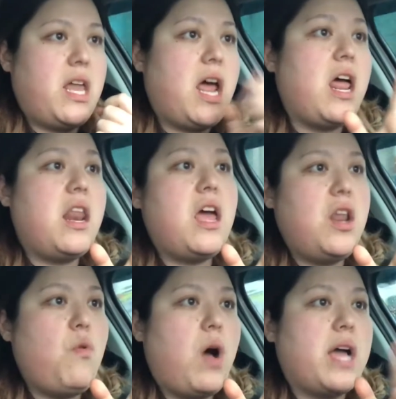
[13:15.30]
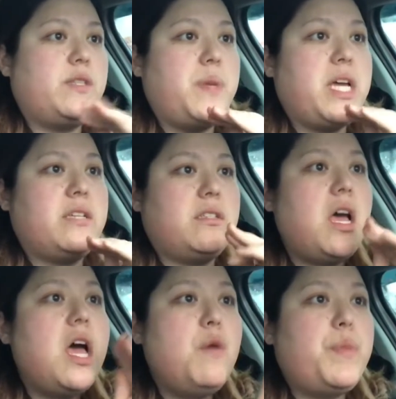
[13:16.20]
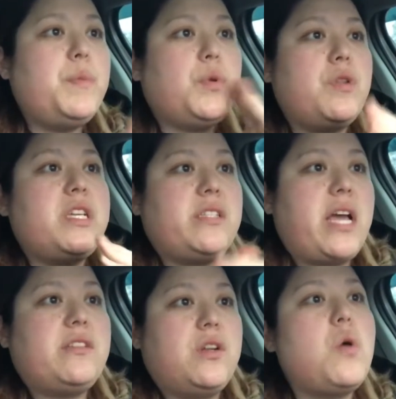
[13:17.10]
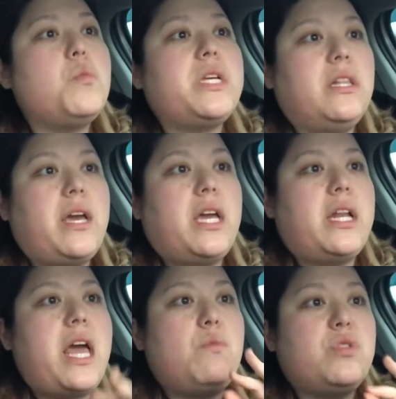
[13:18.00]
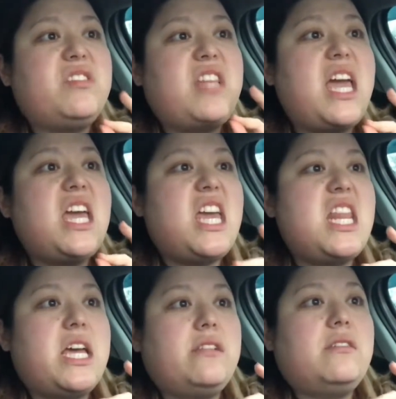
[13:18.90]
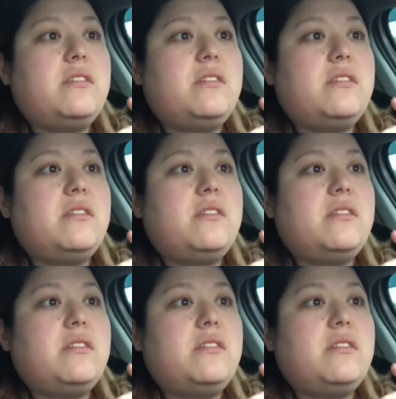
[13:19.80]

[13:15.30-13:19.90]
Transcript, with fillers: and I know why. It's because people are in this exit-only lane and will stay in it